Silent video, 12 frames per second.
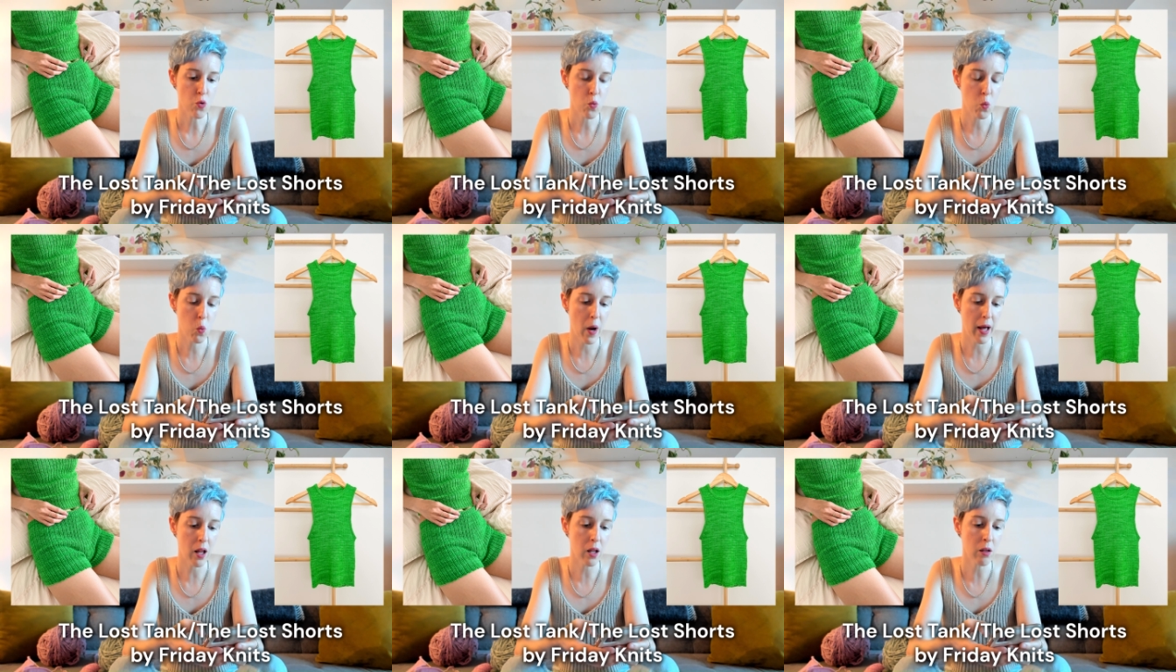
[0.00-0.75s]

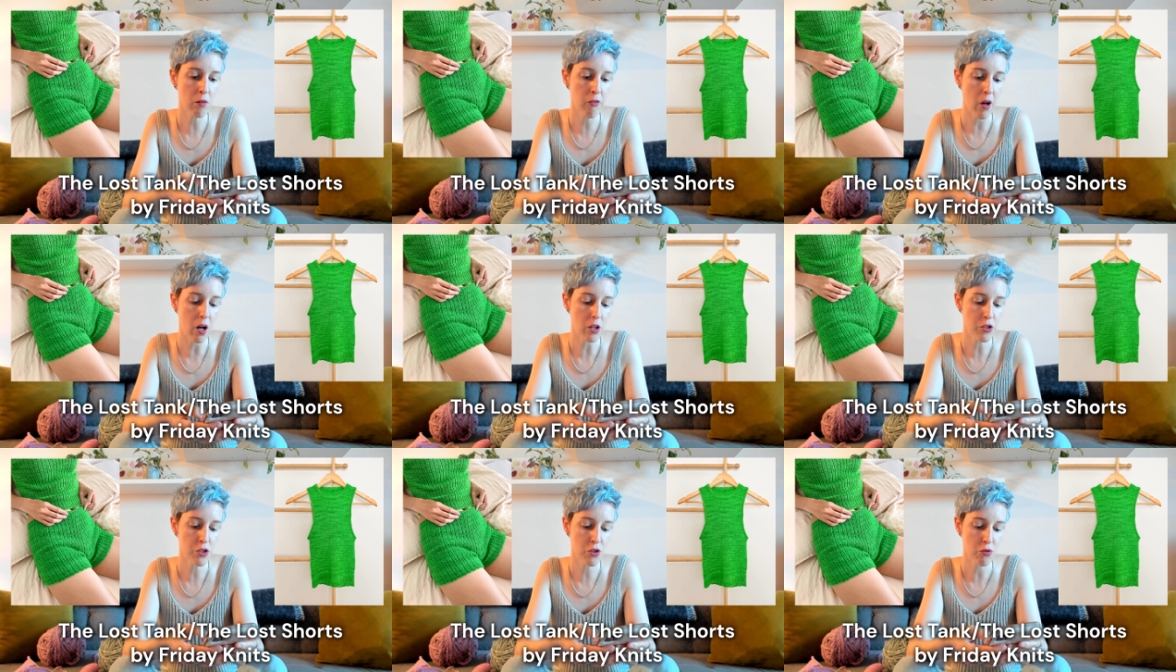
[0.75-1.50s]
12
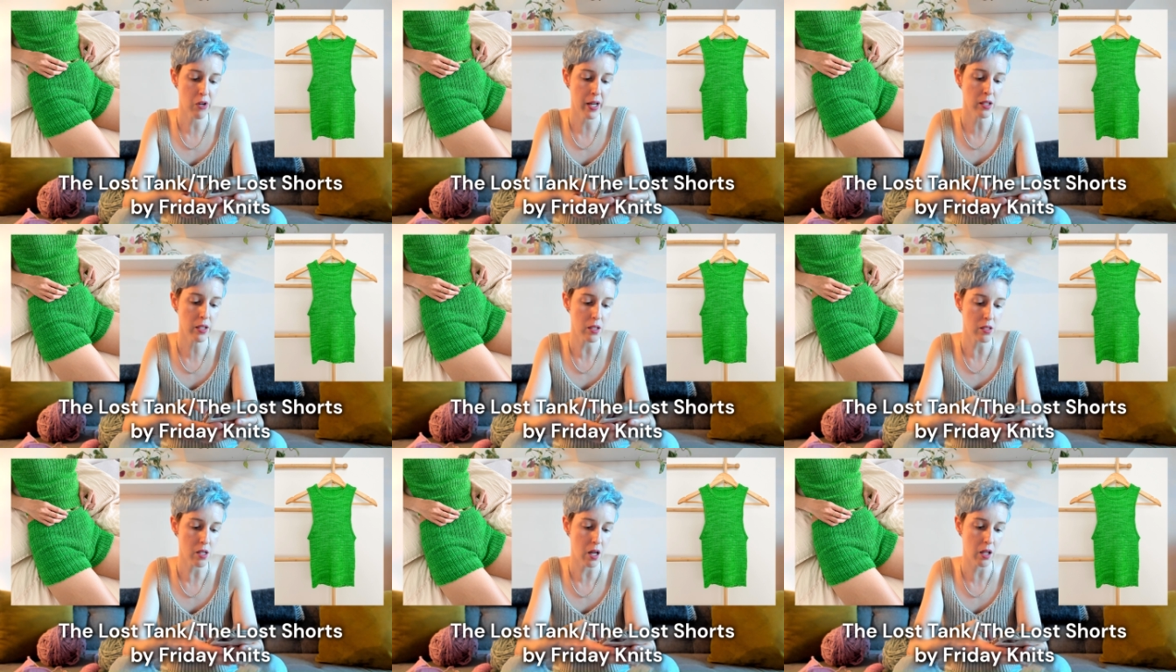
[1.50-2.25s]

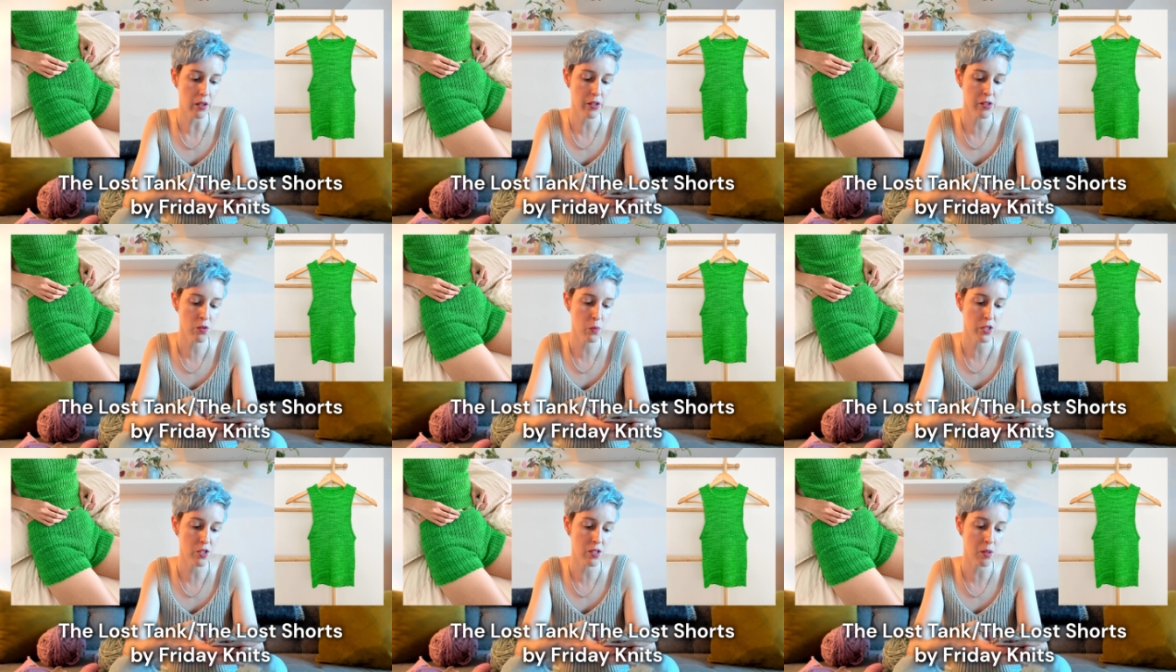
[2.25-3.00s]
Australian dollars,
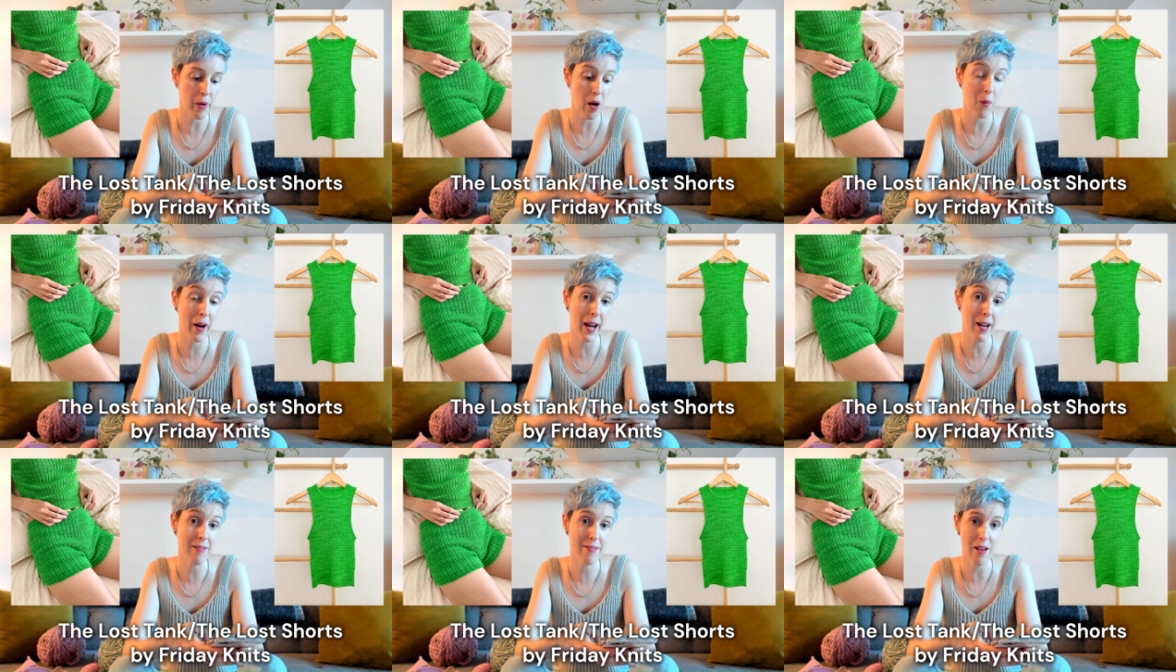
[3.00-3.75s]
which is about
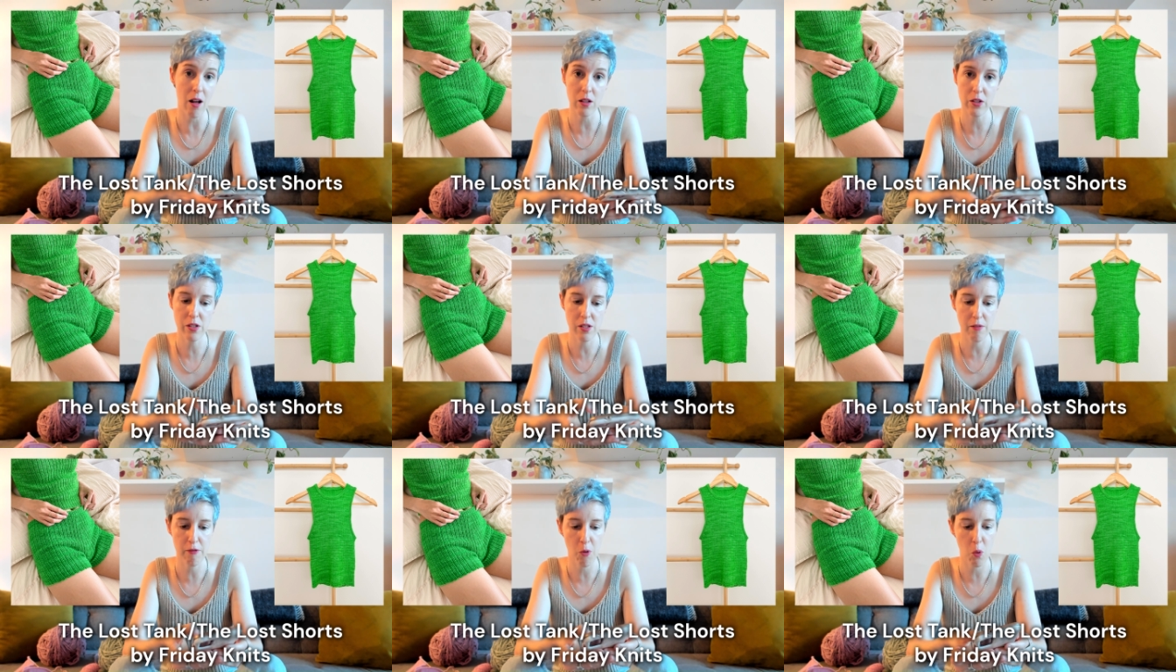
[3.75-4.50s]

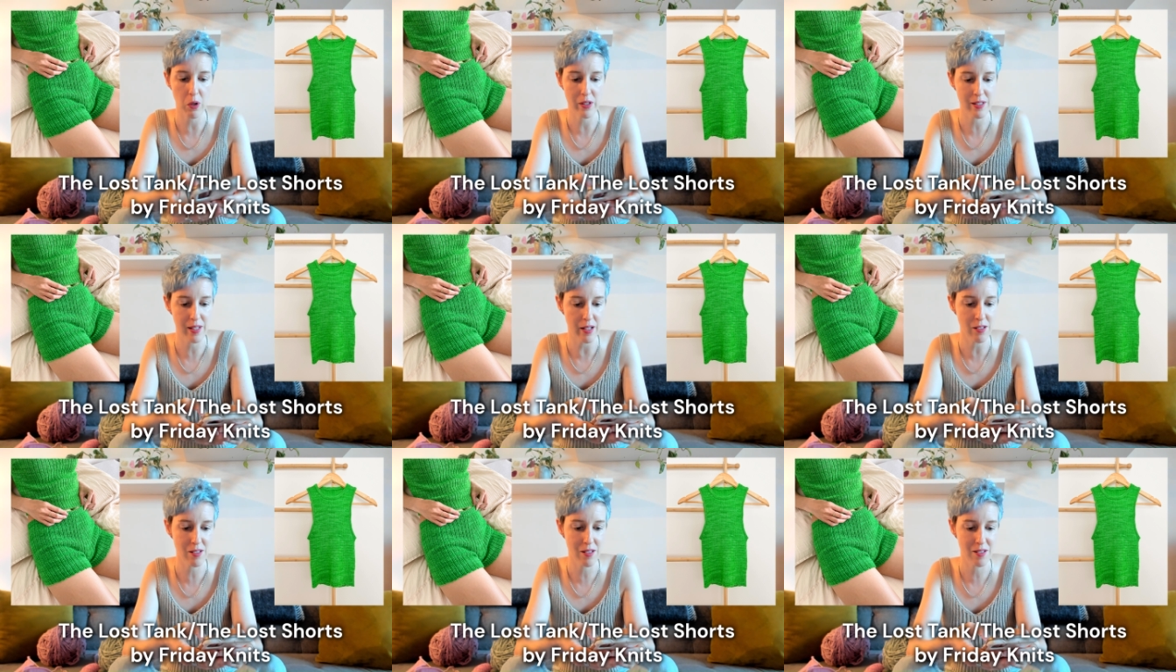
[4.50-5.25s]

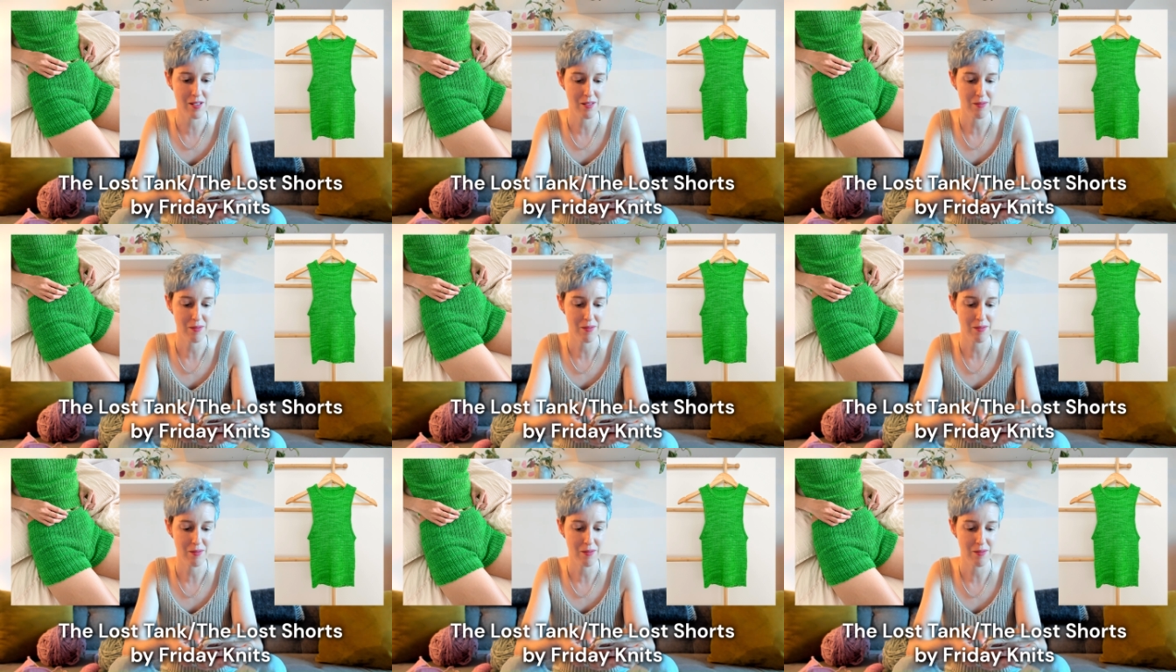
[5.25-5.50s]
$8.04,